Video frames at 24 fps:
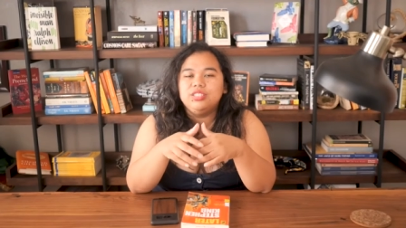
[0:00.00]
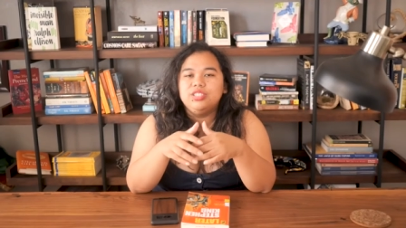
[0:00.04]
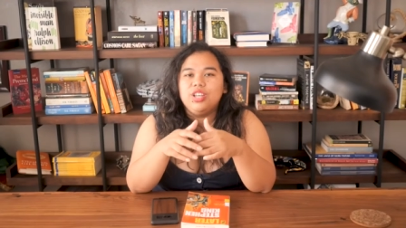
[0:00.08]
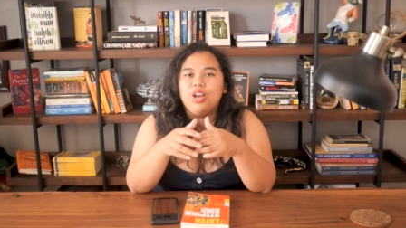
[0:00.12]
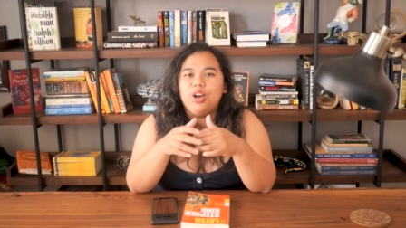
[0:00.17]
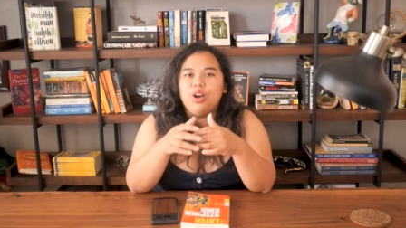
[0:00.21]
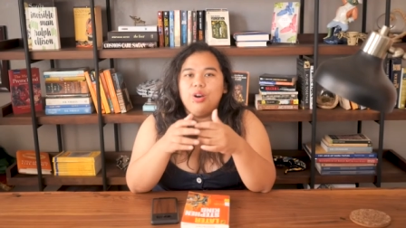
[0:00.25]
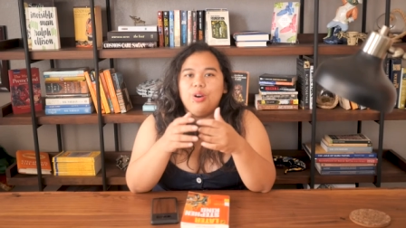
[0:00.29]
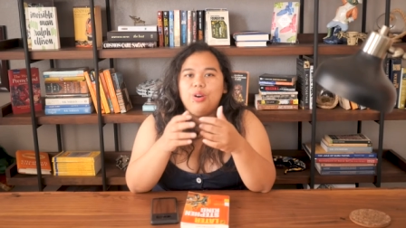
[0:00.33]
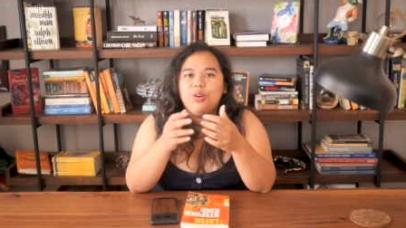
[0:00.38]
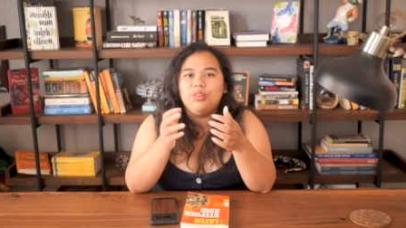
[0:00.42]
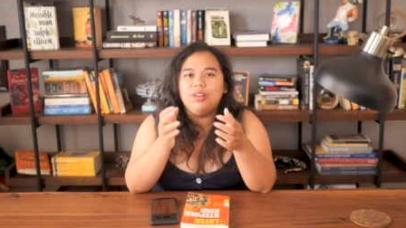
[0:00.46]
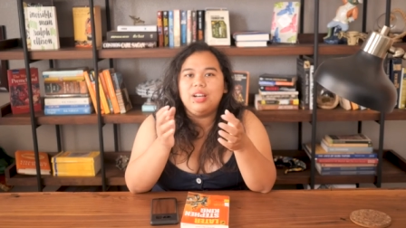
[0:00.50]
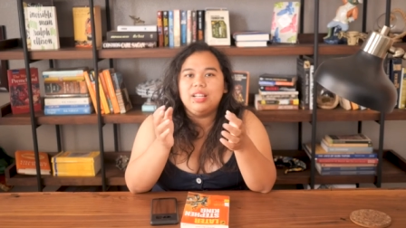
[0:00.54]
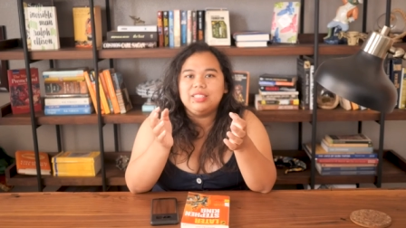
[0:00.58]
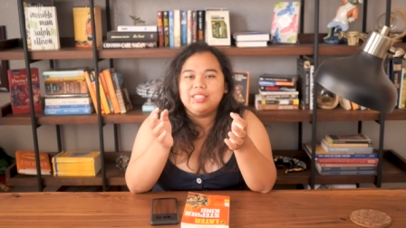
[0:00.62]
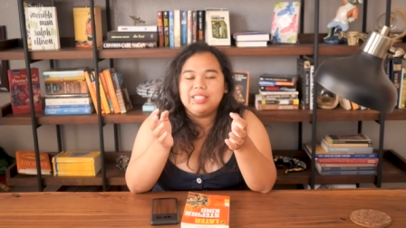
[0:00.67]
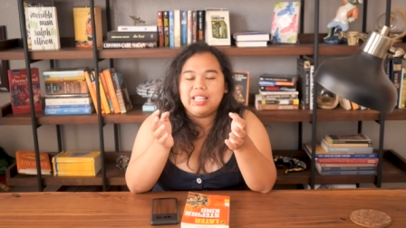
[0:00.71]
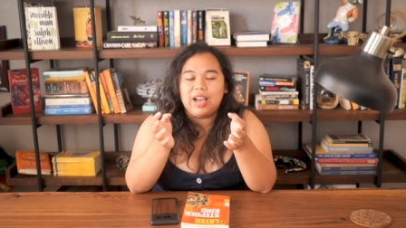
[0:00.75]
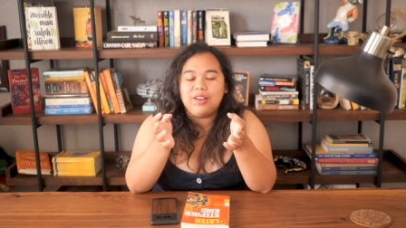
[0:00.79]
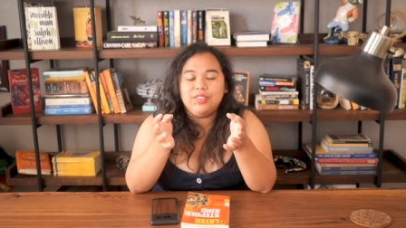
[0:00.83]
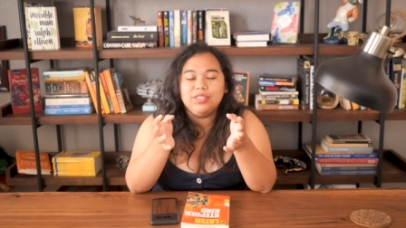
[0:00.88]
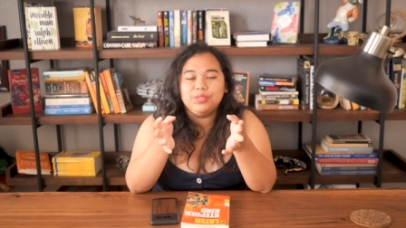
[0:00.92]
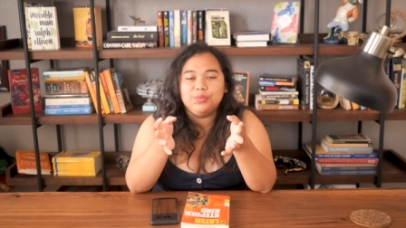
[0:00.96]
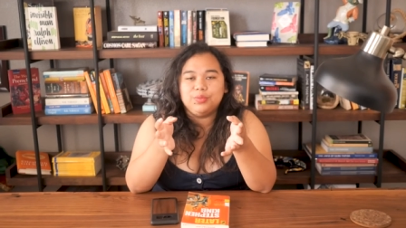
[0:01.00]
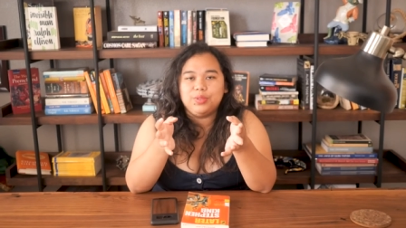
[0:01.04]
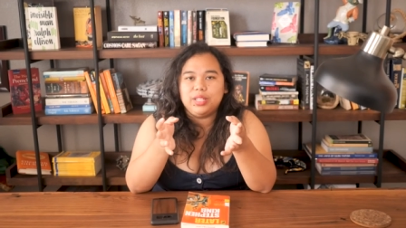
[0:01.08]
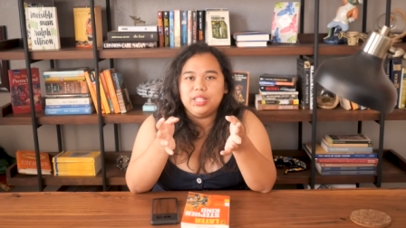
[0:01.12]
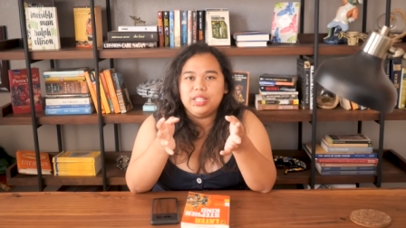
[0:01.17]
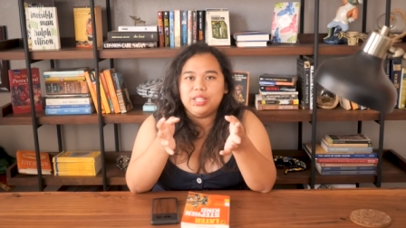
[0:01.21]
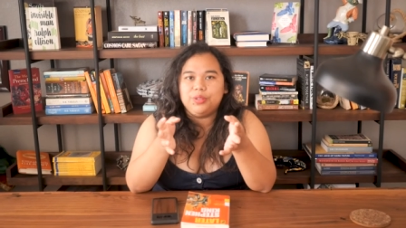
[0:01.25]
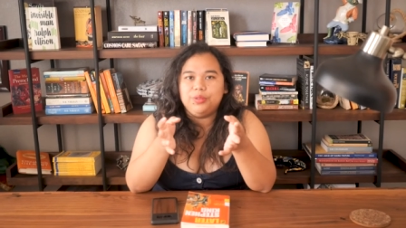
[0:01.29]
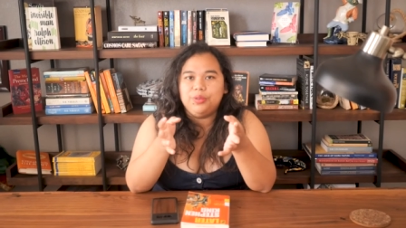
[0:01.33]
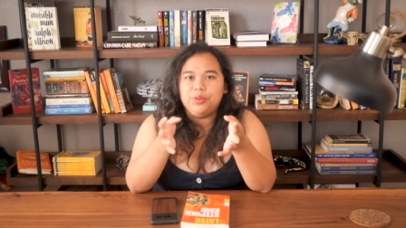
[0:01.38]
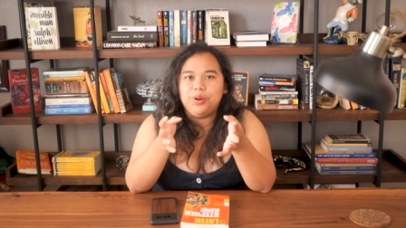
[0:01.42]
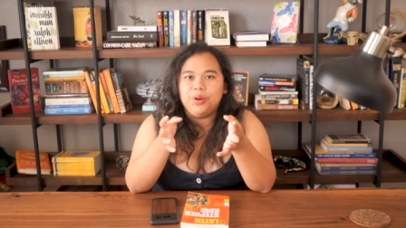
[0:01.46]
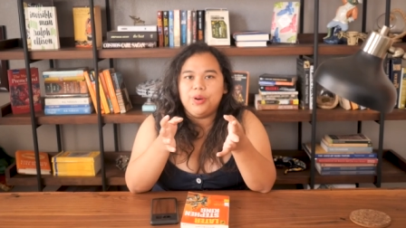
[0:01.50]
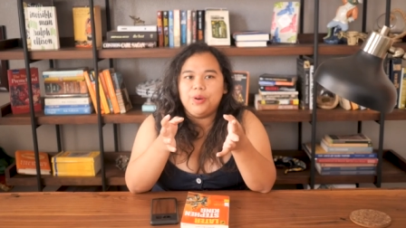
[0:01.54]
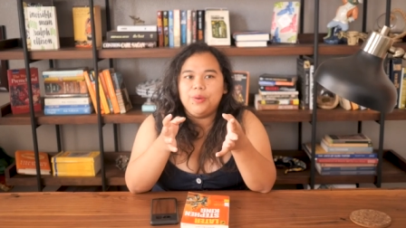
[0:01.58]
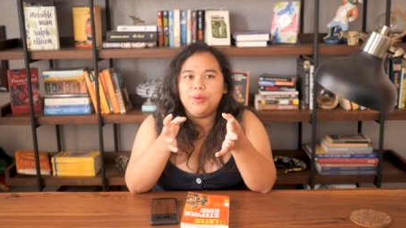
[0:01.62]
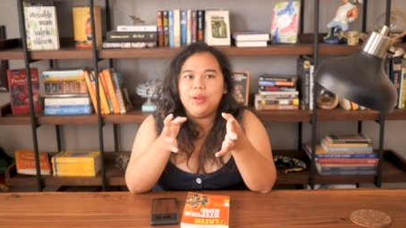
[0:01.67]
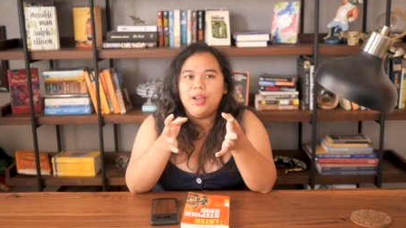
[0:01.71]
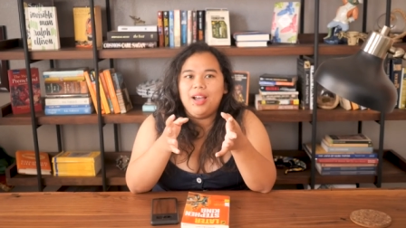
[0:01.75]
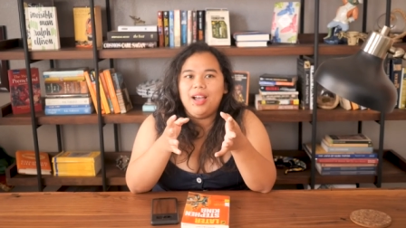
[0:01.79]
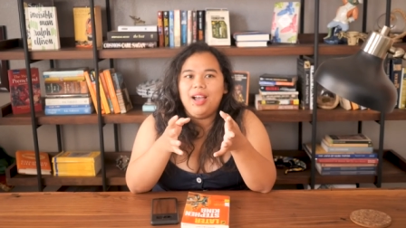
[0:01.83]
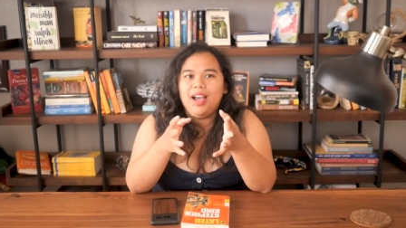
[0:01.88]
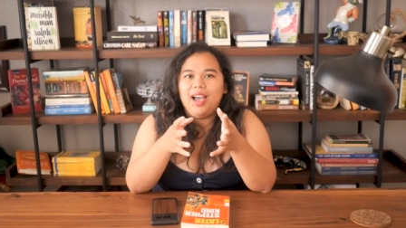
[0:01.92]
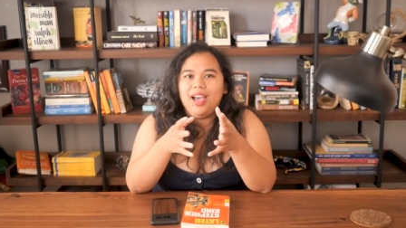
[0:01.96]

So that was really cool.